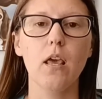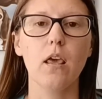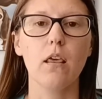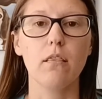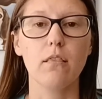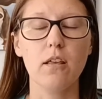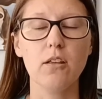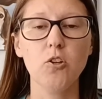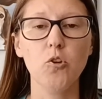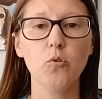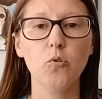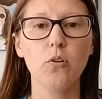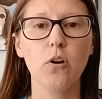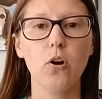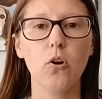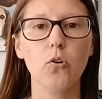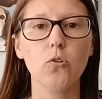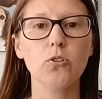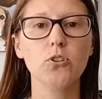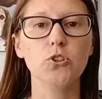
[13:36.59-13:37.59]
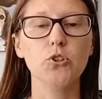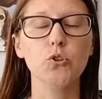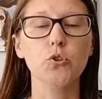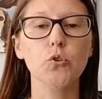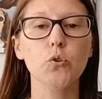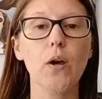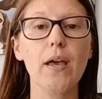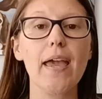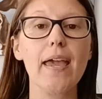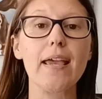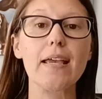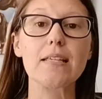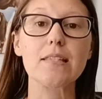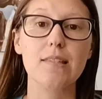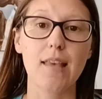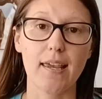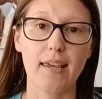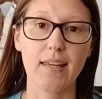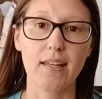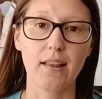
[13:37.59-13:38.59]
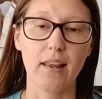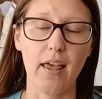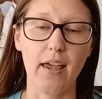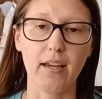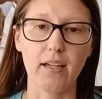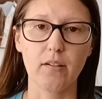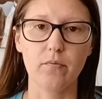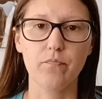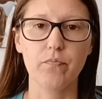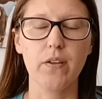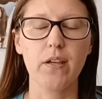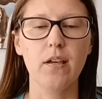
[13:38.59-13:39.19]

And then you go to a second line.